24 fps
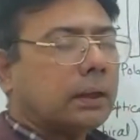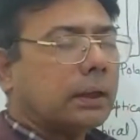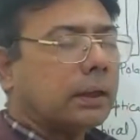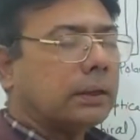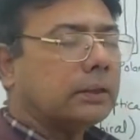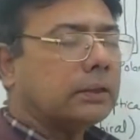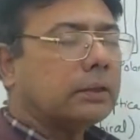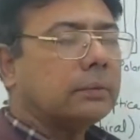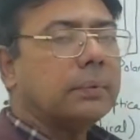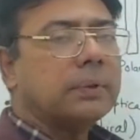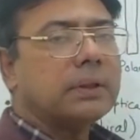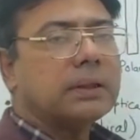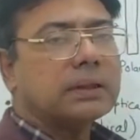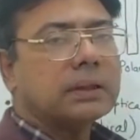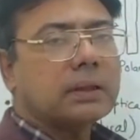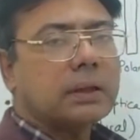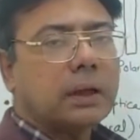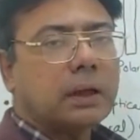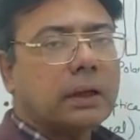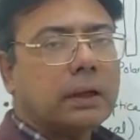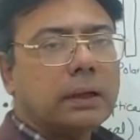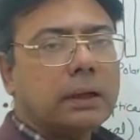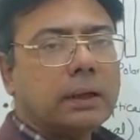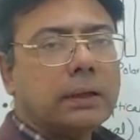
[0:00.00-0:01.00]
isomer is
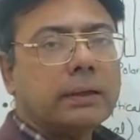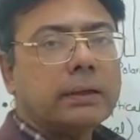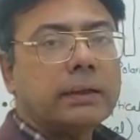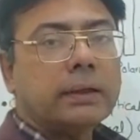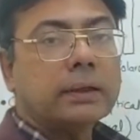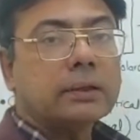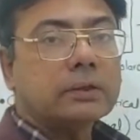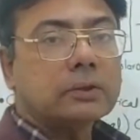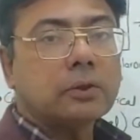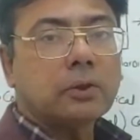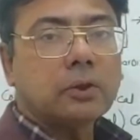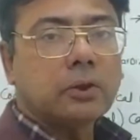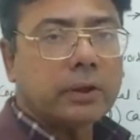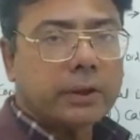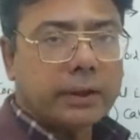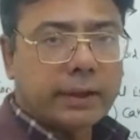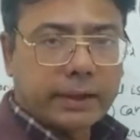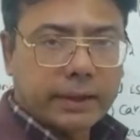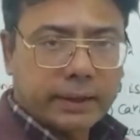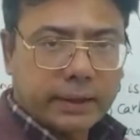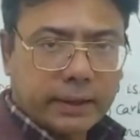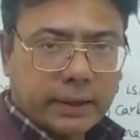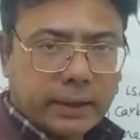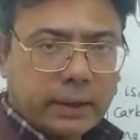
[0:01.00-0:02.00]
called
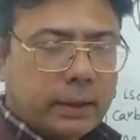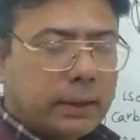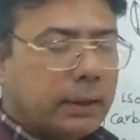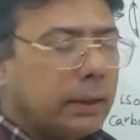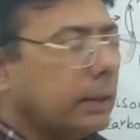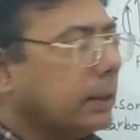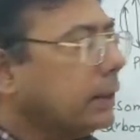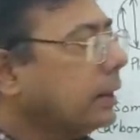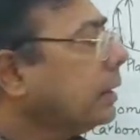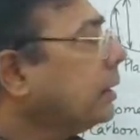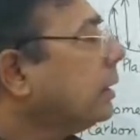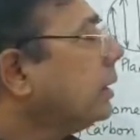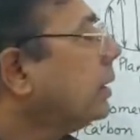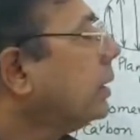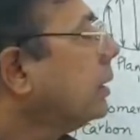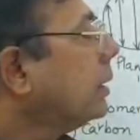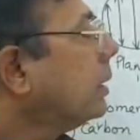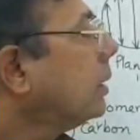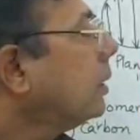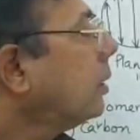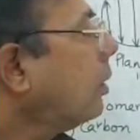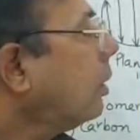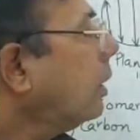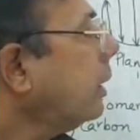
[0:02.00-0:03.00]
dectorotatory,
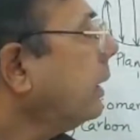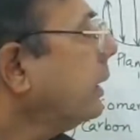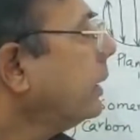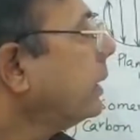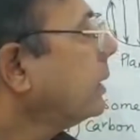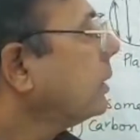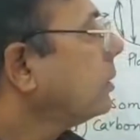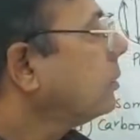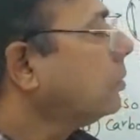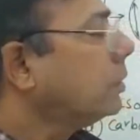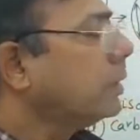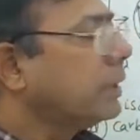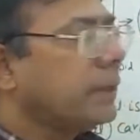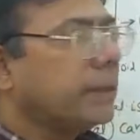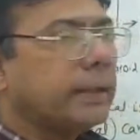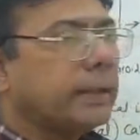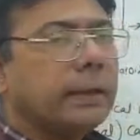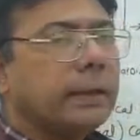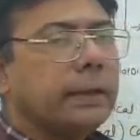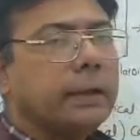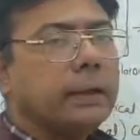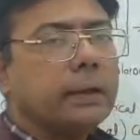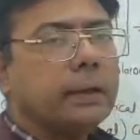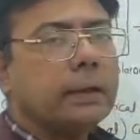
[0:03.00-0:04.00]
or it is
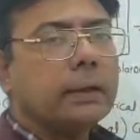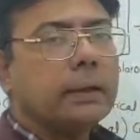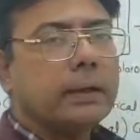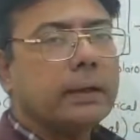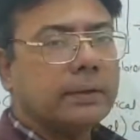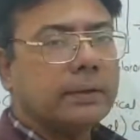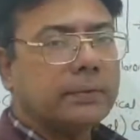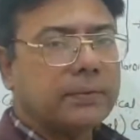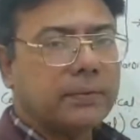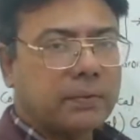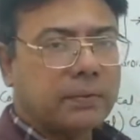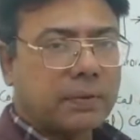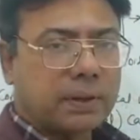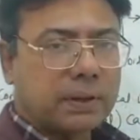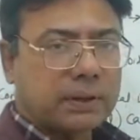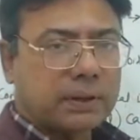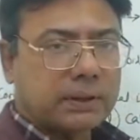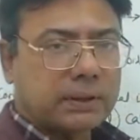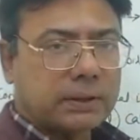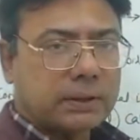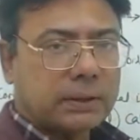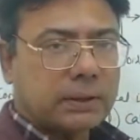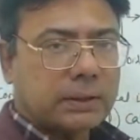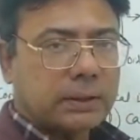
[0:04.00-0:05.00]
rotated
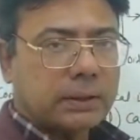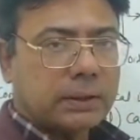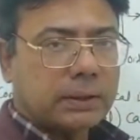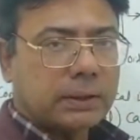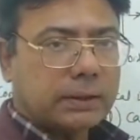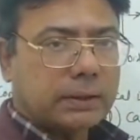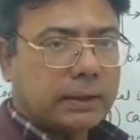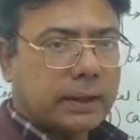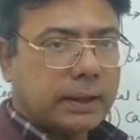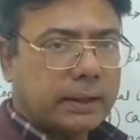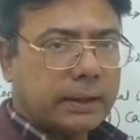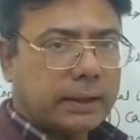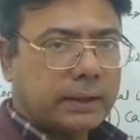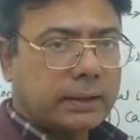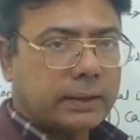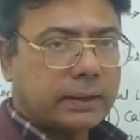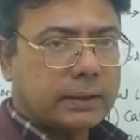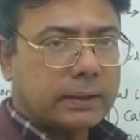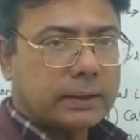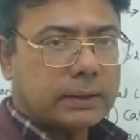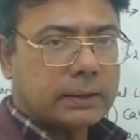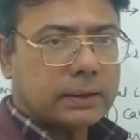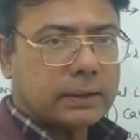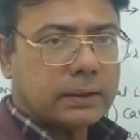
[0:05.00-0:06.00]
leftwards. In that
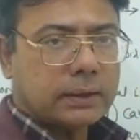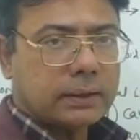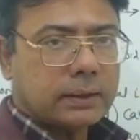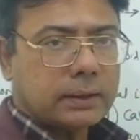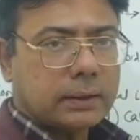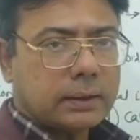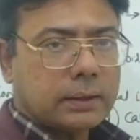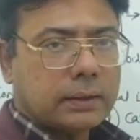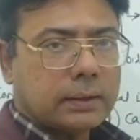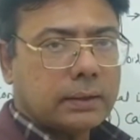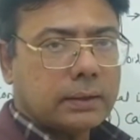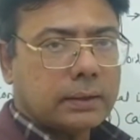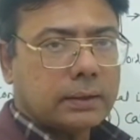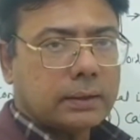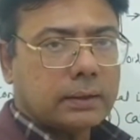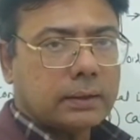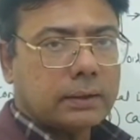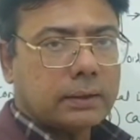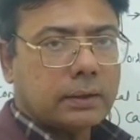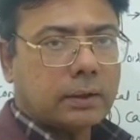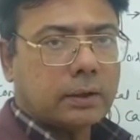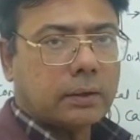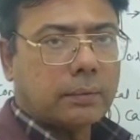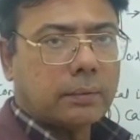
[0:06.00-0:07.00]
case,
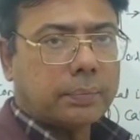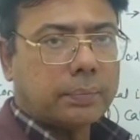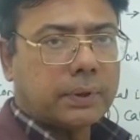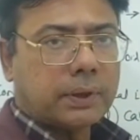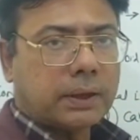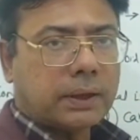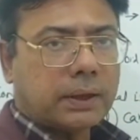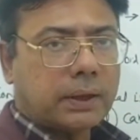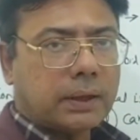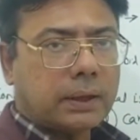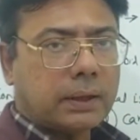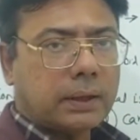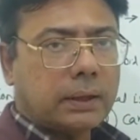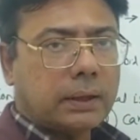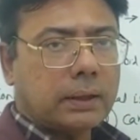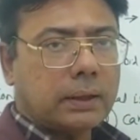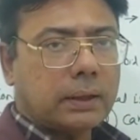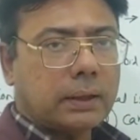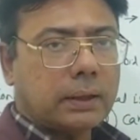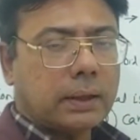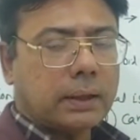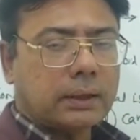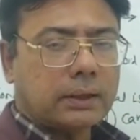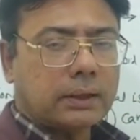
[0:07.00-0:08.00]
the optical
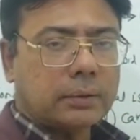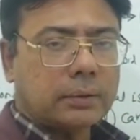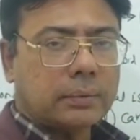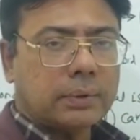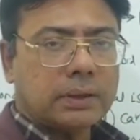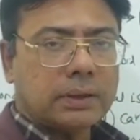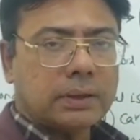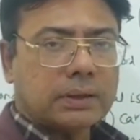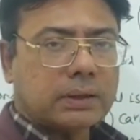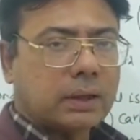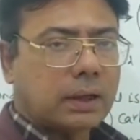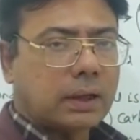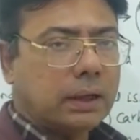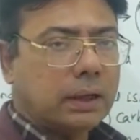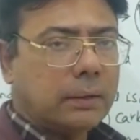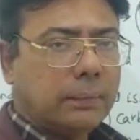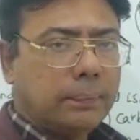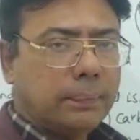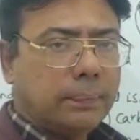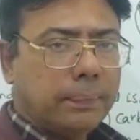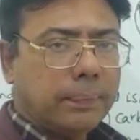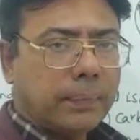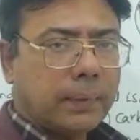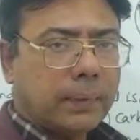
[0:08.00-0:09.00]
isomer is called
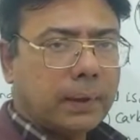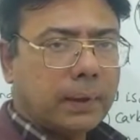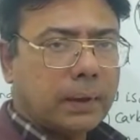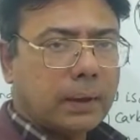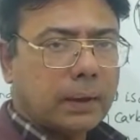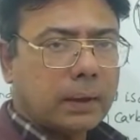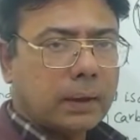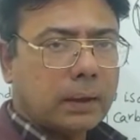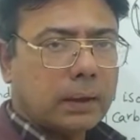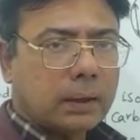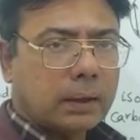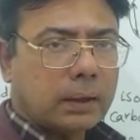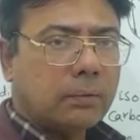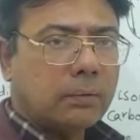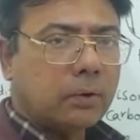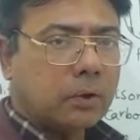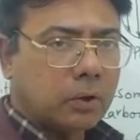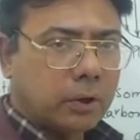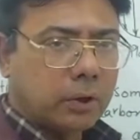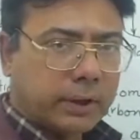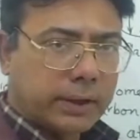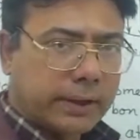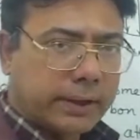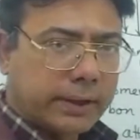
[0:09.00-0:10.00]

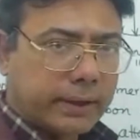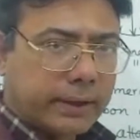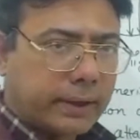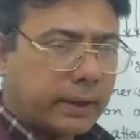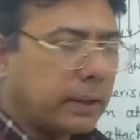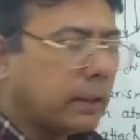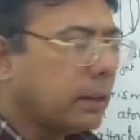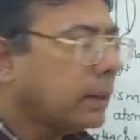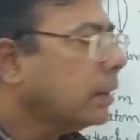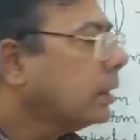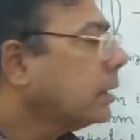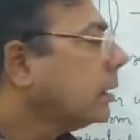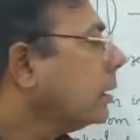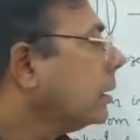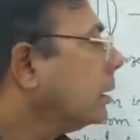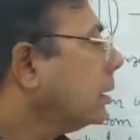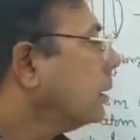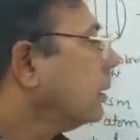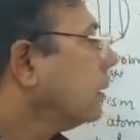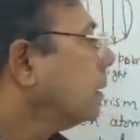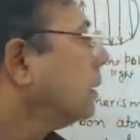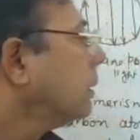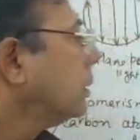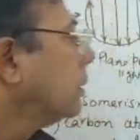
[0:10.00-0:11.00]
levorotatory.
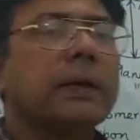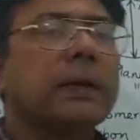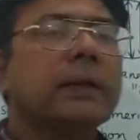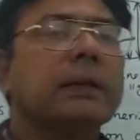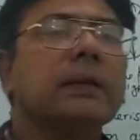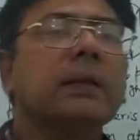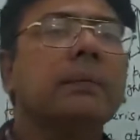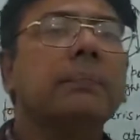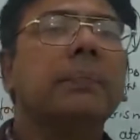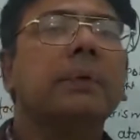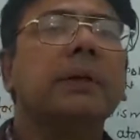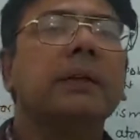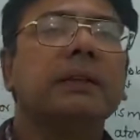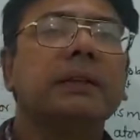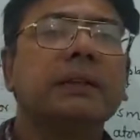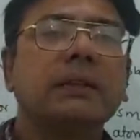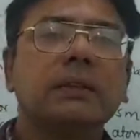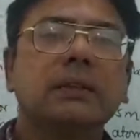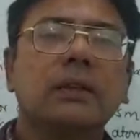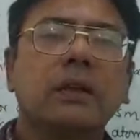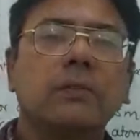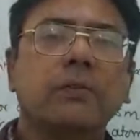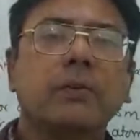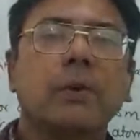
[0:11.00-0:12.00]
So as the
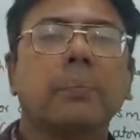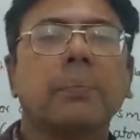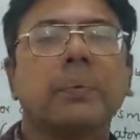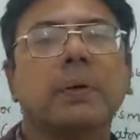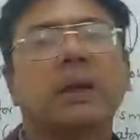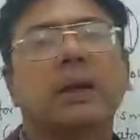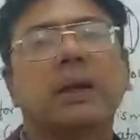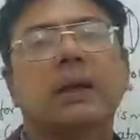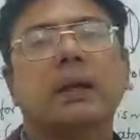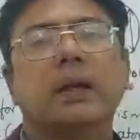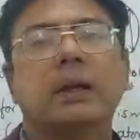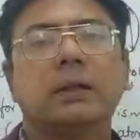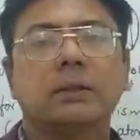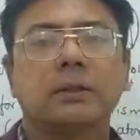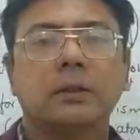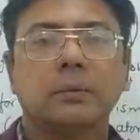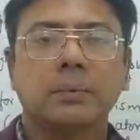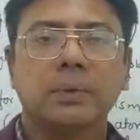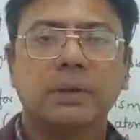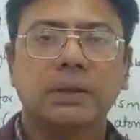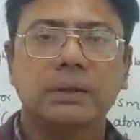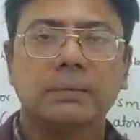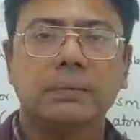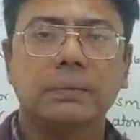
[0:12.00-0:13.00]
basis of optical
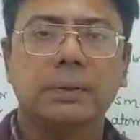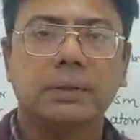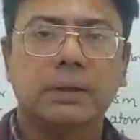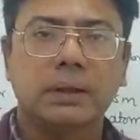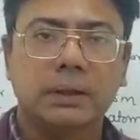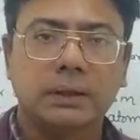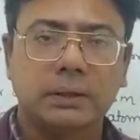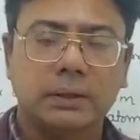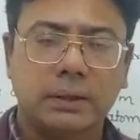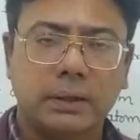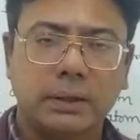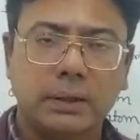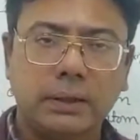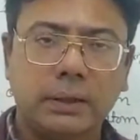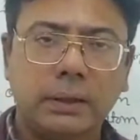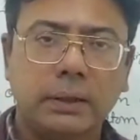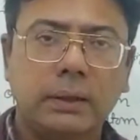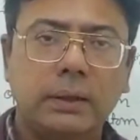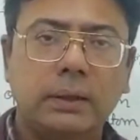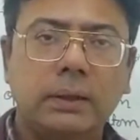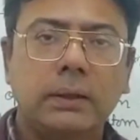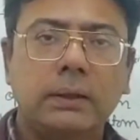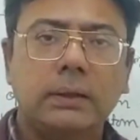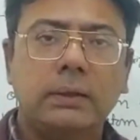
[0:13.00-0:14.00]
isomerism is concerned,
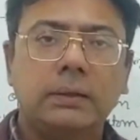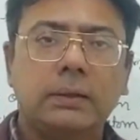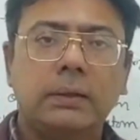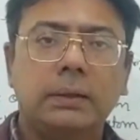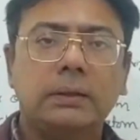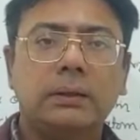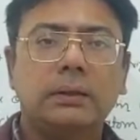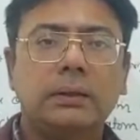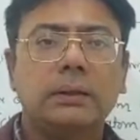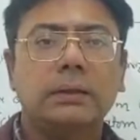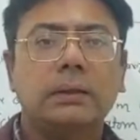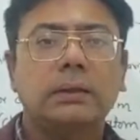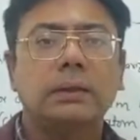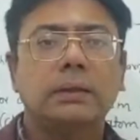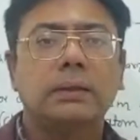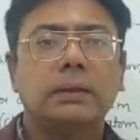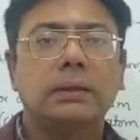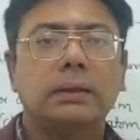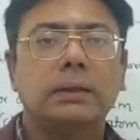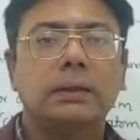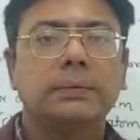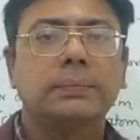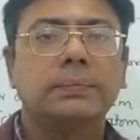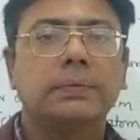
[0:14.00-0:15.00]

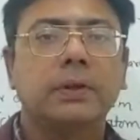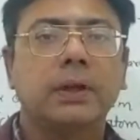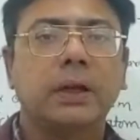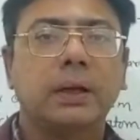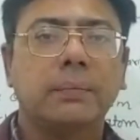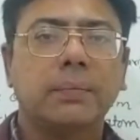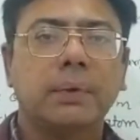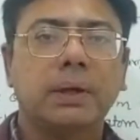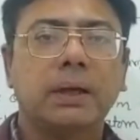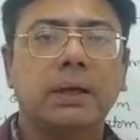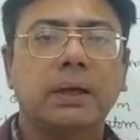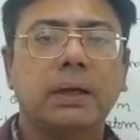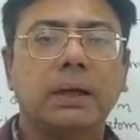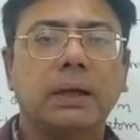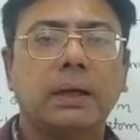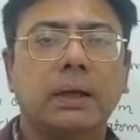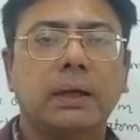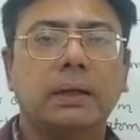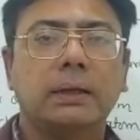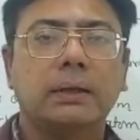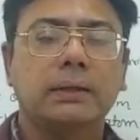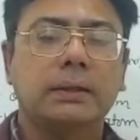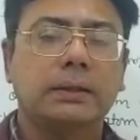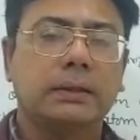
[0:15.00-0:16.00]
this phenomenon
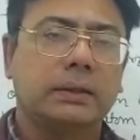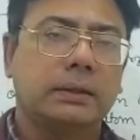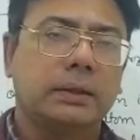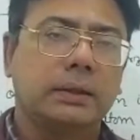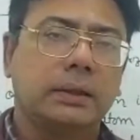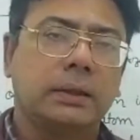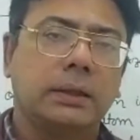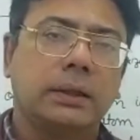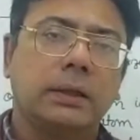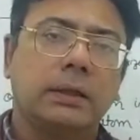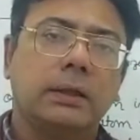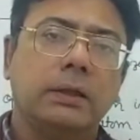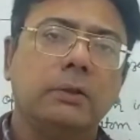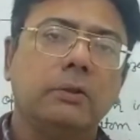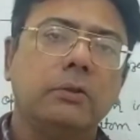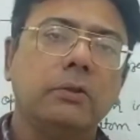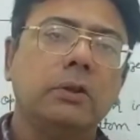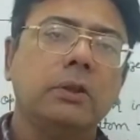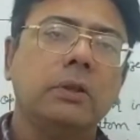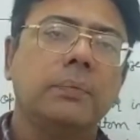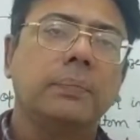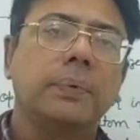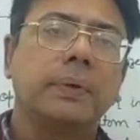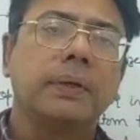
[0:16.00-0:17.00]
arises due
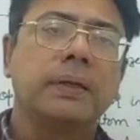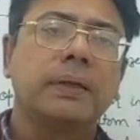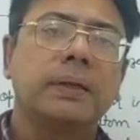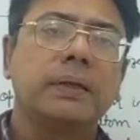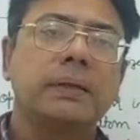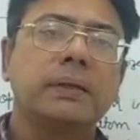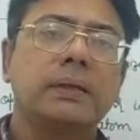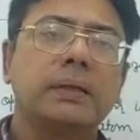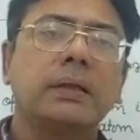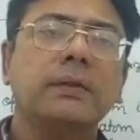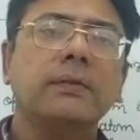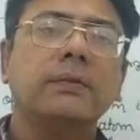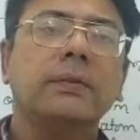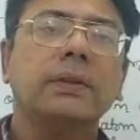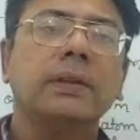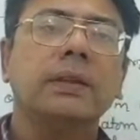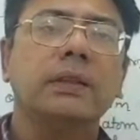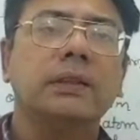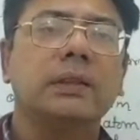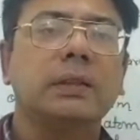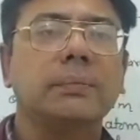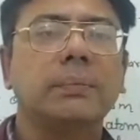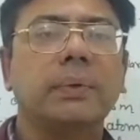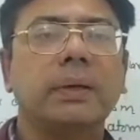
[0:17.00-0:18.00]
to the presence of
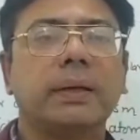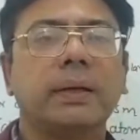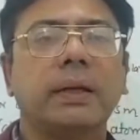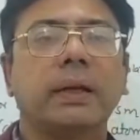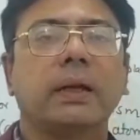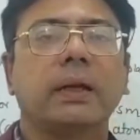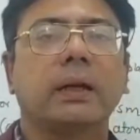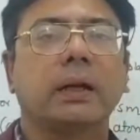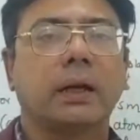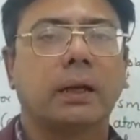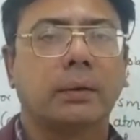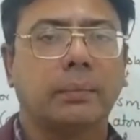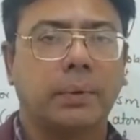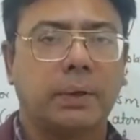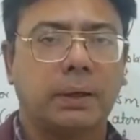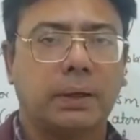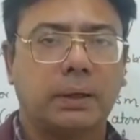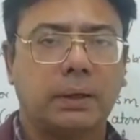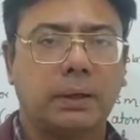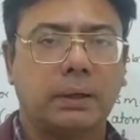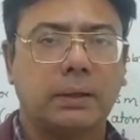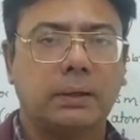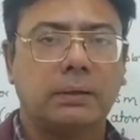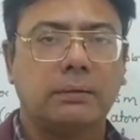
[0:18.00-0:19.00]
asymmetric carbon,
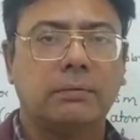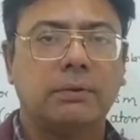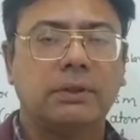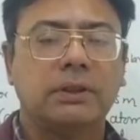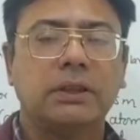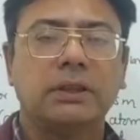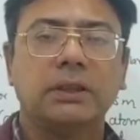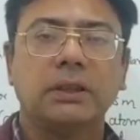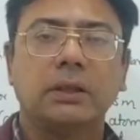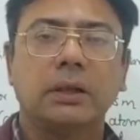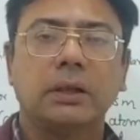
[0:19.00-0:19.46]
which is